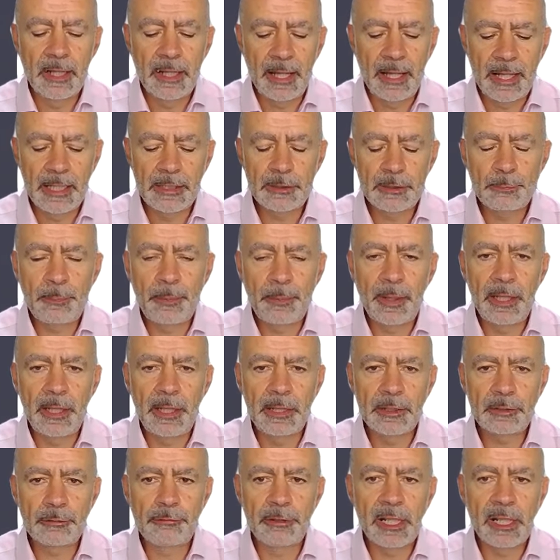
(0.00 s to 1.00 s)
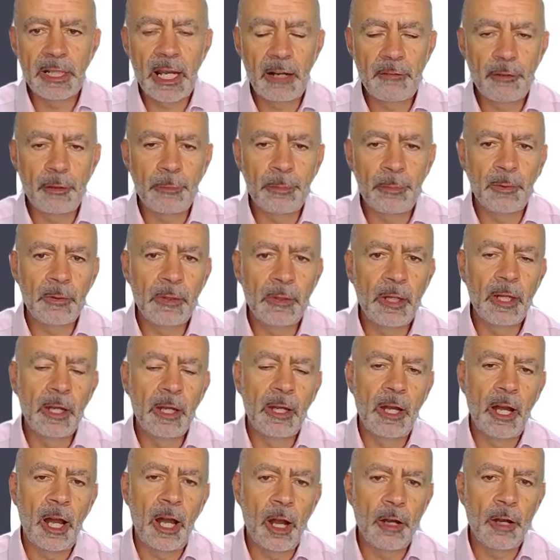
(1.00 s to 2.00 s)
it's recoverable
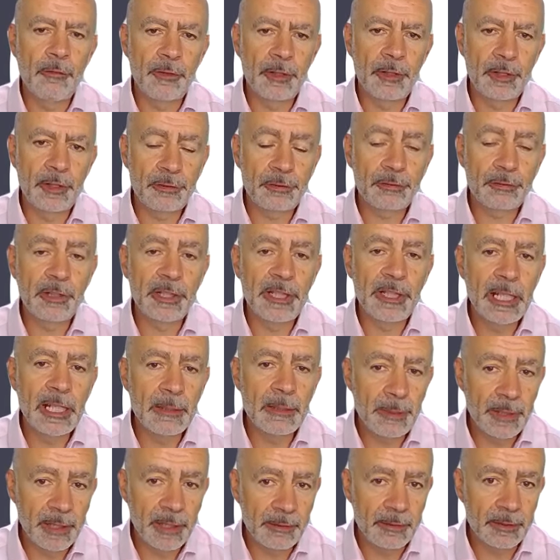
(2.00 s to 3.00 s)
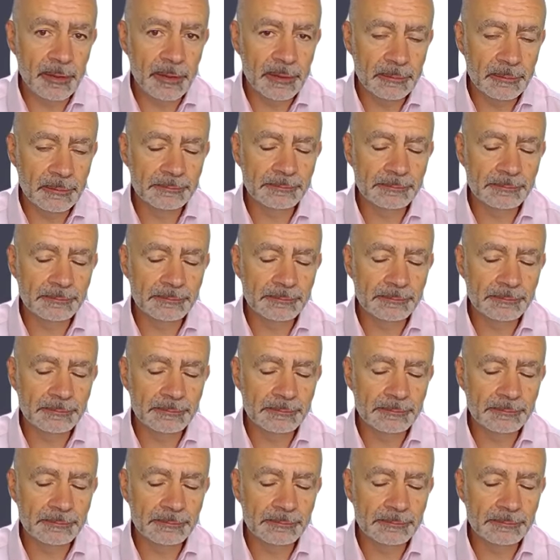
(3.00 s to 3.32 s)
over a 3-year period.